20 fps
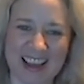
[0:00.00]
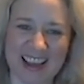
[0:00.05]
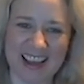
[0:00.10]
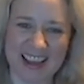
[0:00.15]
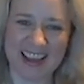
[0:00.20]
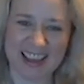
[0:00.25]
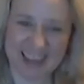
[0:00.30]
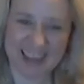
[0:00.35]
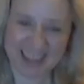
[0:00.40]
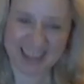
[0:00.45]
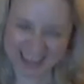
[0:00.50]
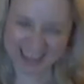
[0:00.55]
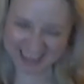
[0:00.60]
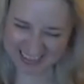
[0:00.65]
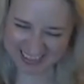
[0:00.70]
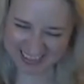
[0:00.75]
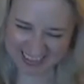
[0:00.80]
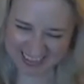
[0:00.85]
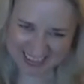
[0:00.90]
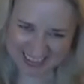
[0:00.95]

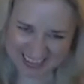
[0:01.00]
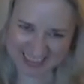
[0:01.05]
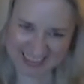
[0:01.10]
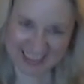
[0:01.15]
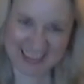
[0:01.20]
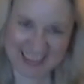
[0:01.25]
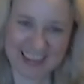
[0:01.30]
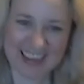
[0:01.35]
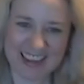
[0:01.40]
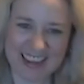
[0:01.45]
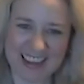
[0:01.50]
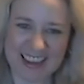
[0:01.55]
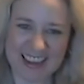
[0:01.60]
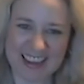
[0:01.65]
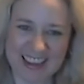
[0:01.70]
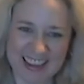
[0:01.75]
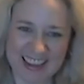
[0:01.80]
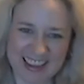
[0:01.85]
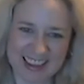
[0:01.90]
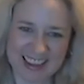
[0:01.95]

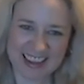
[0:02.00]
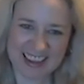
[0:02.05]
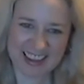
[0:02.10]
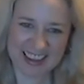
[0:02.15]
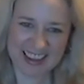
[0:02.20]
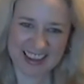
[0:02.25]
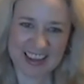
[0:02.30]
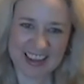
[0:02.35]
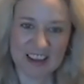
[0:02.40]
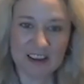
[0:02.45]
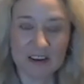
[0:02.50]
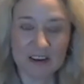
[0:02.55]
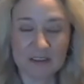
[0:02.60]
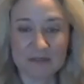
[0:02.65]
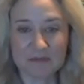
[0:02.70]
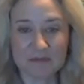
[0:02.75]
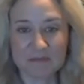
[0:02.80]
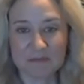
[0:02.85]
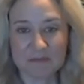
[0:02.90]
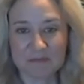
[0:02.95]

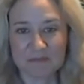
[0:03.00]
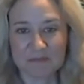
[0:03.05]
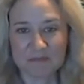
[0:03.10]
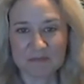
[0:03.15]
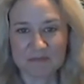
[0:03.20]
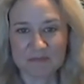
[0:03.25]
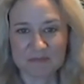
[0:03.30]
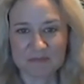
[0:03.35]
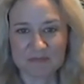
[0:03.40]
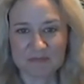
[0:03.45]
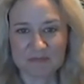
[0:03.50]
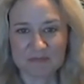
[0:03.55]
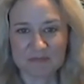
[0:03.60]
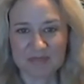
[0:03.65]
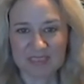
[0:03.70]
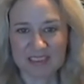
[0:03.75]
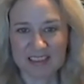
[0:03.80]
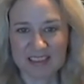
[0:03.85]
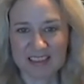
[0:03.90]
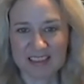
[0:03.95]

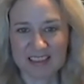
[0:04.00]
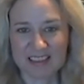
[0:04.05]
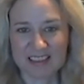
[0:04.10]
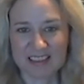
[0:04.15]
(silent)